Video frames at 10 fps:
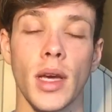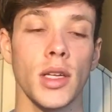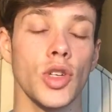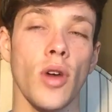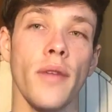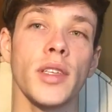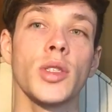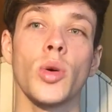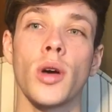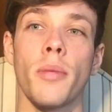Travis
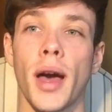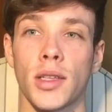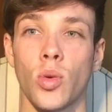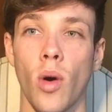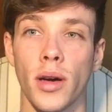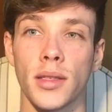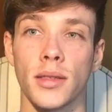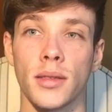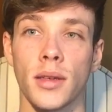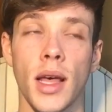took her back
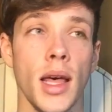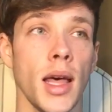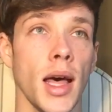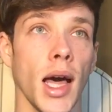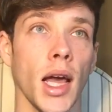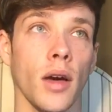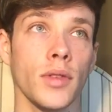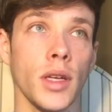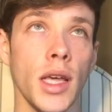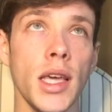twice, and
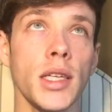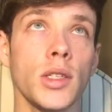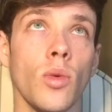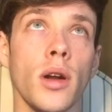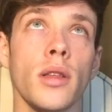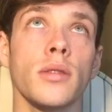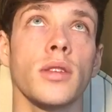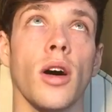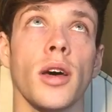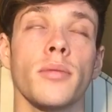after each one of those
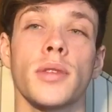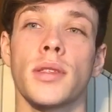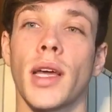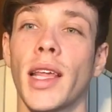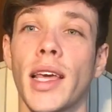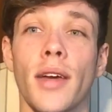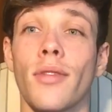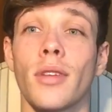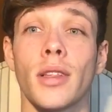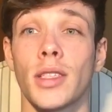times that he gave her
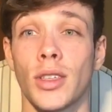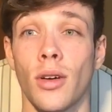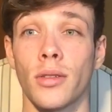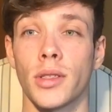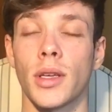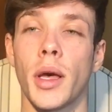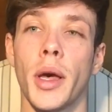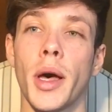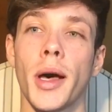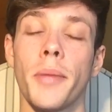another chance,
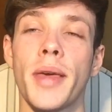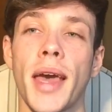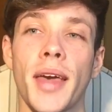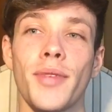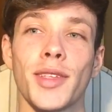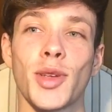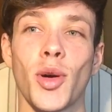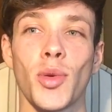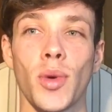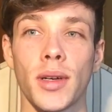her behavior has
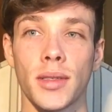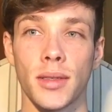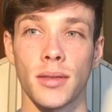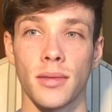gotten worse.